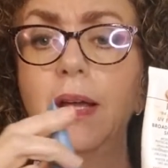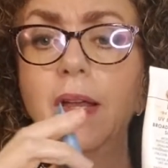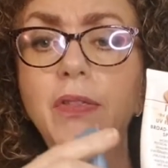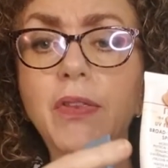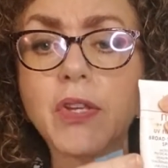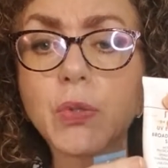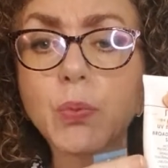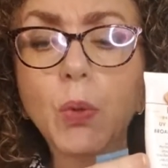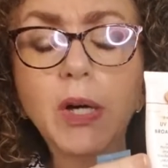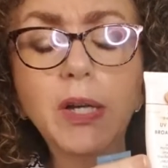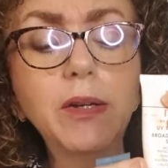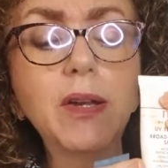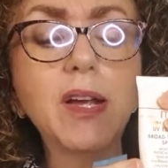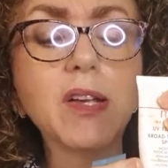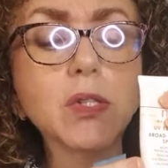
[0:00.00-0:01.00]
This
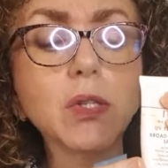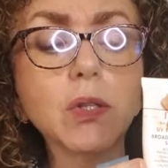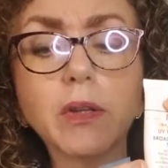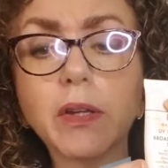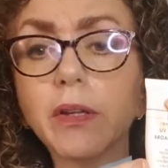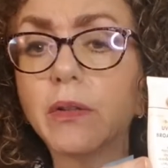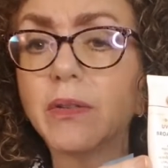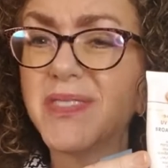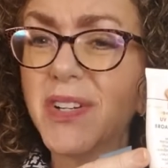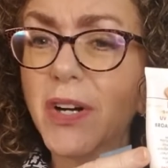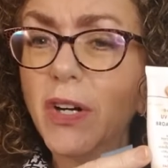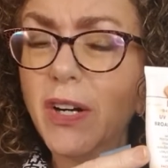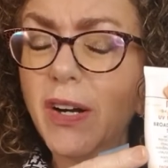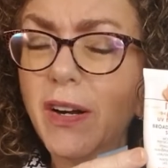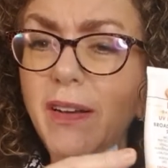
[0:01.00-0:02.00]
one is a little
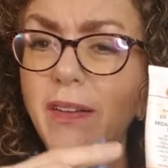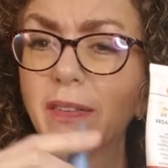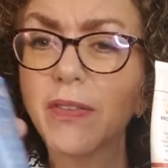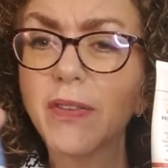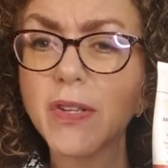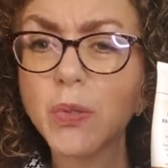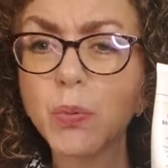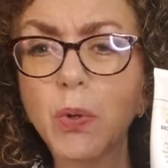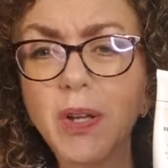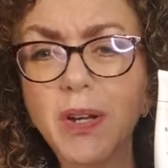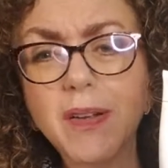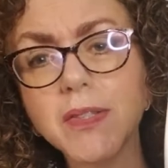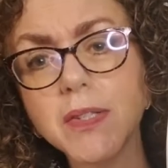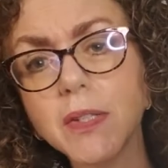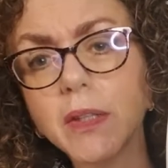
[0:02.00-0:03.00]
dark, this one
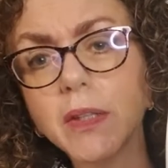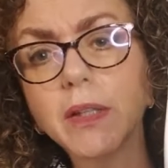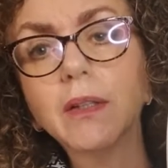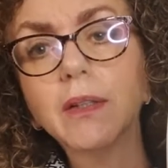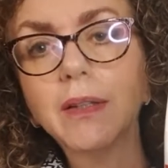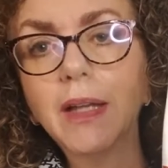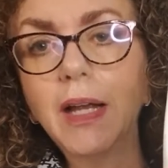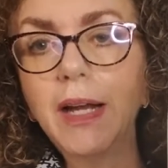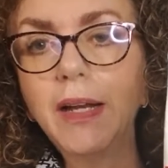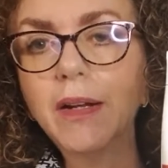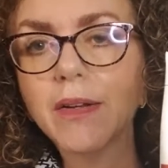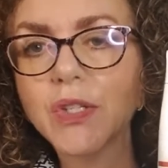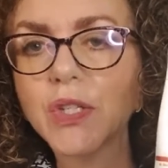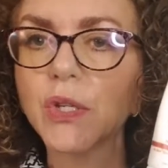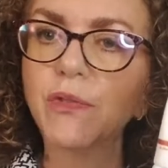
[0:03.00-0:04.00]
is a little light,
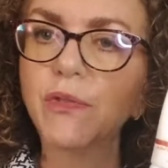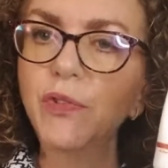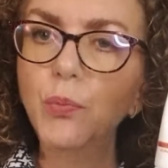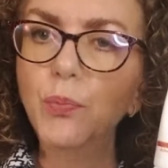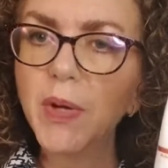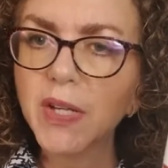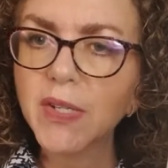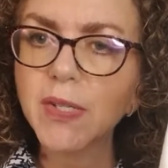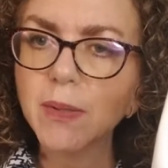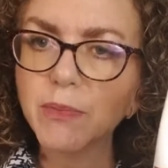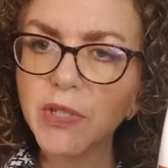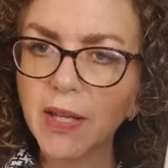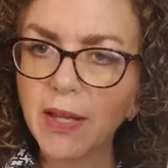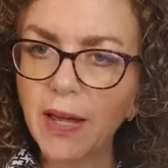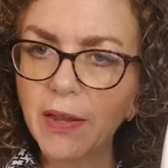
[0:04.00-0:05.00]
so if you mix them
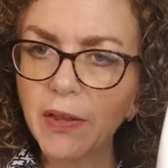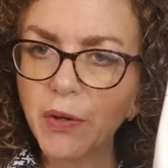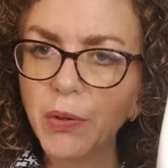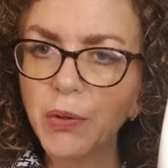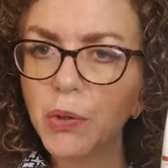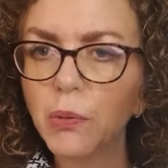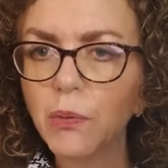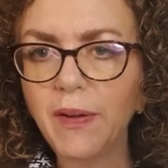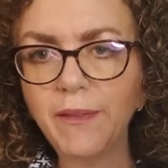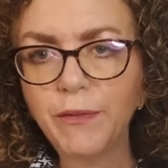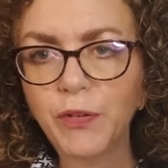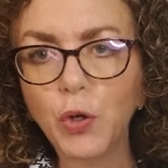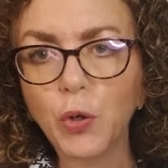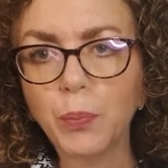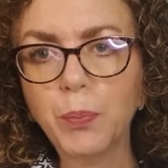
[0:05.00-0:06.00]
together, you have
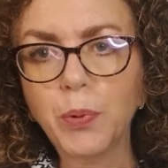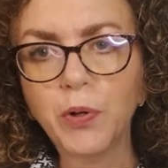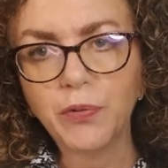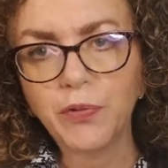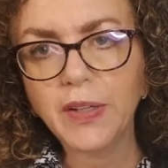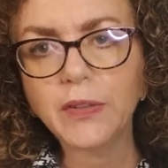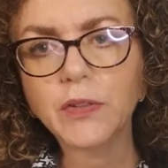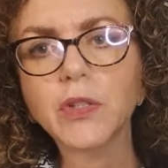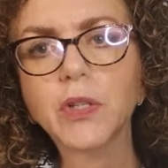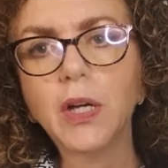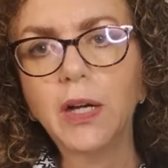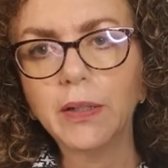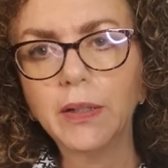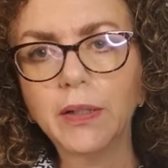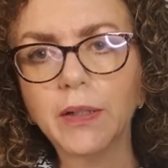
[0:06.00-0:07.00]
your perfect
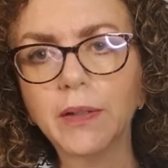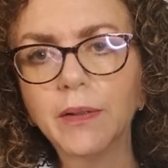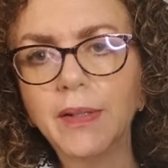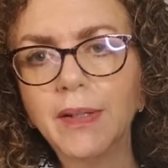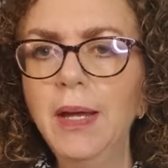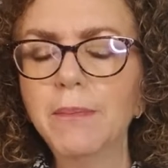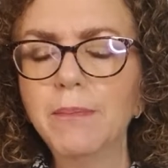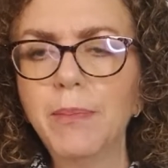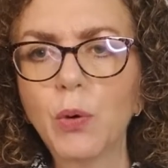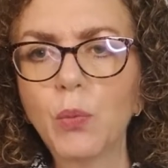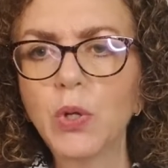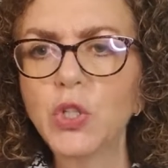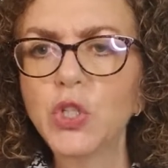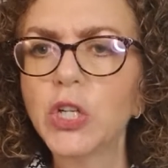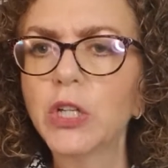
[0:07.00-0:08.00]
color. But
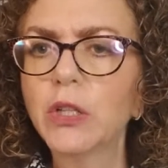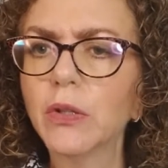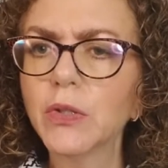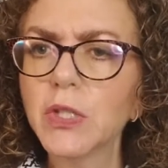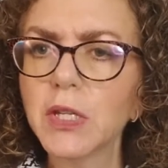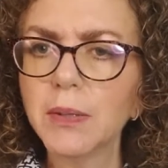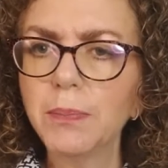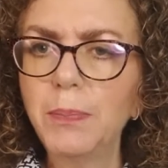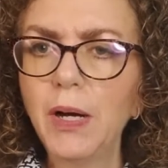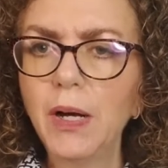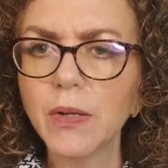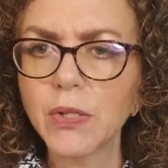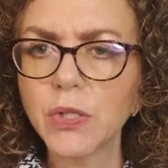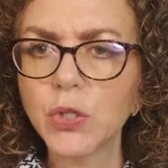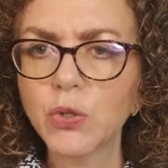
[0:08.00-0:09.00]
when she looked at the
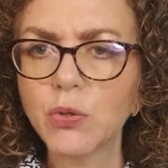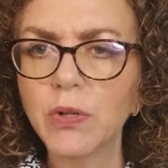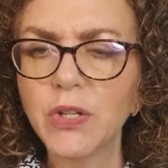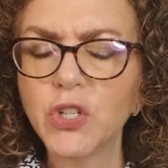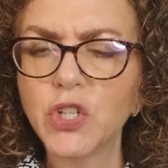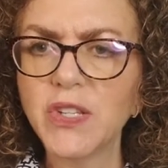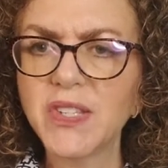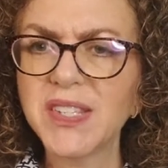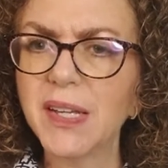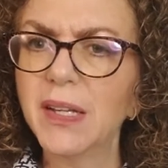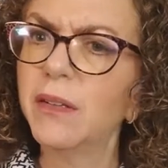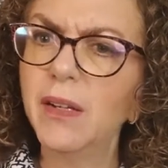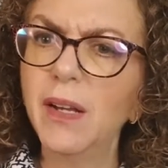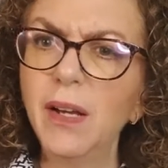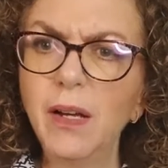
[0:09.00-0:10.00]
Paula's Choice, she
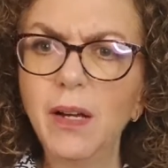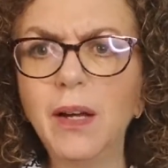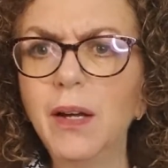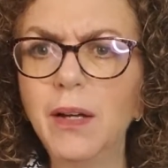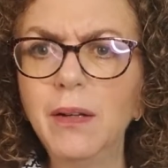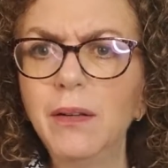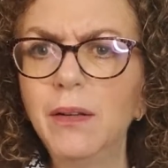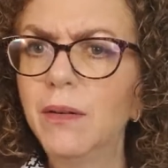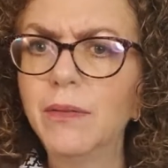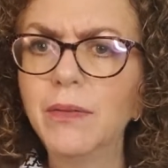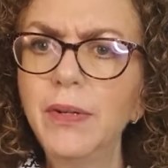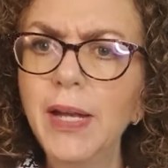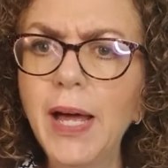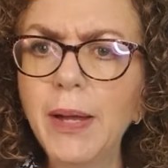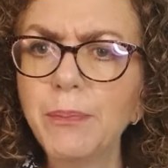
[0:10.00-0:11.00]
said, nuh-uh,
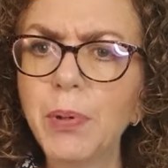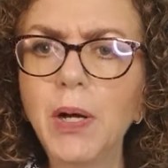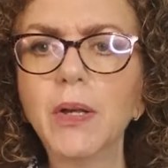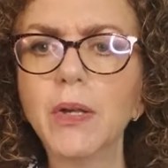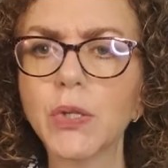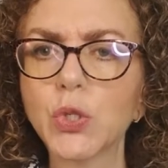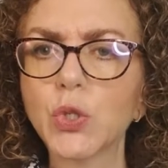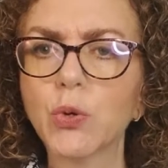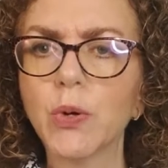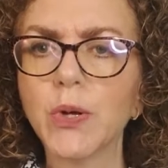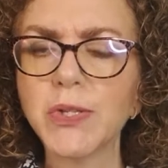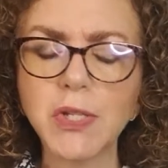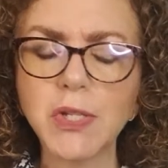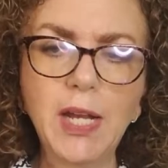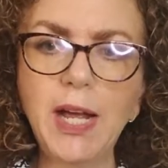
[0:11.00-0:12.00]
not Paula's
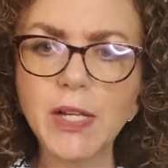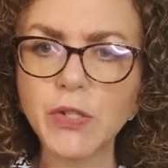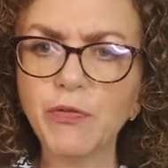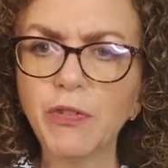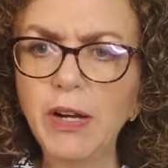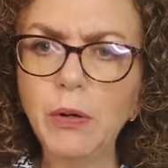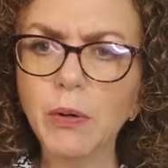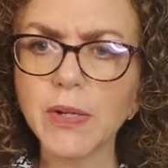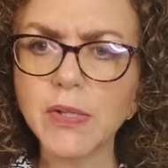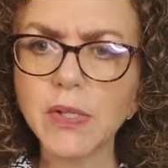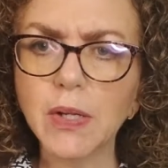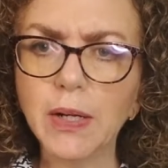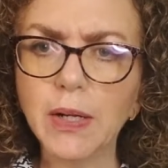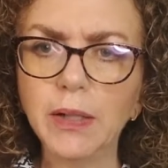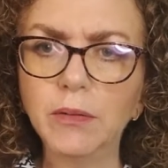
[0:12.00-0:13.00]
Choice. It has fragrance
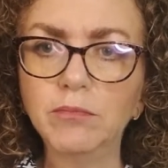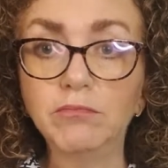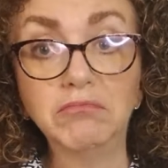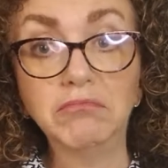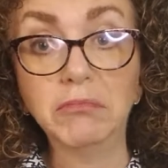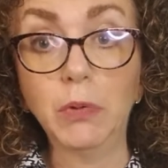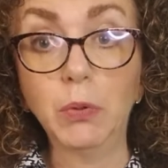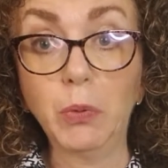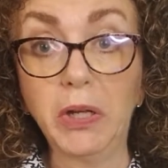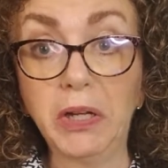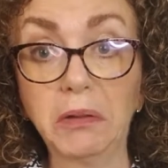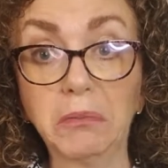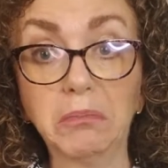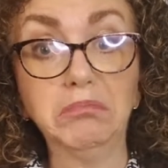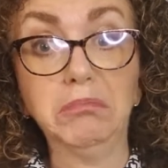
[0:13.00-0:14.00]
in it. I'm
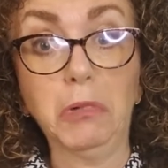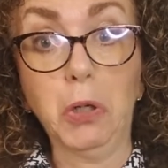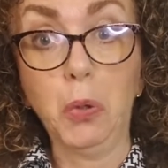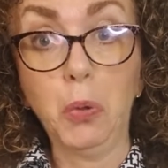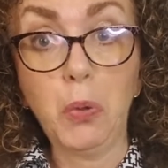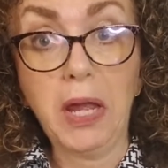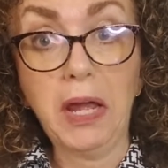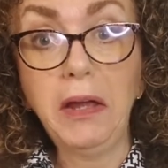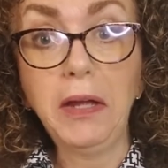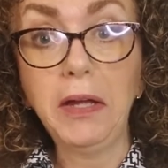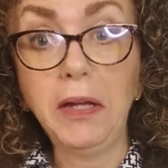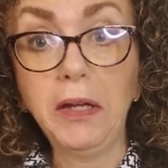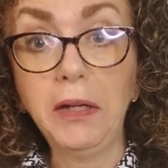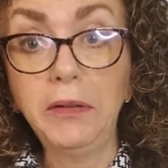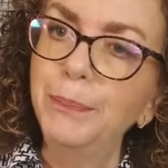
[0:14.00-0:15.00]
like,
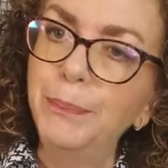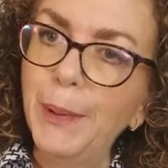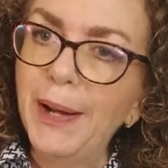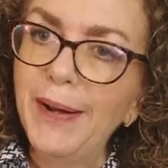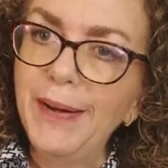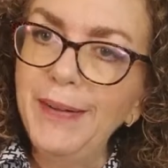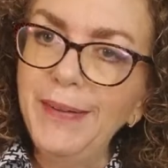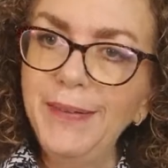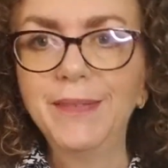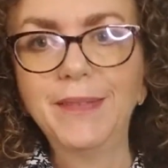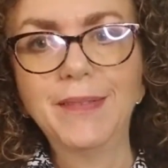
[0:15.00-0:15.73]
okay. But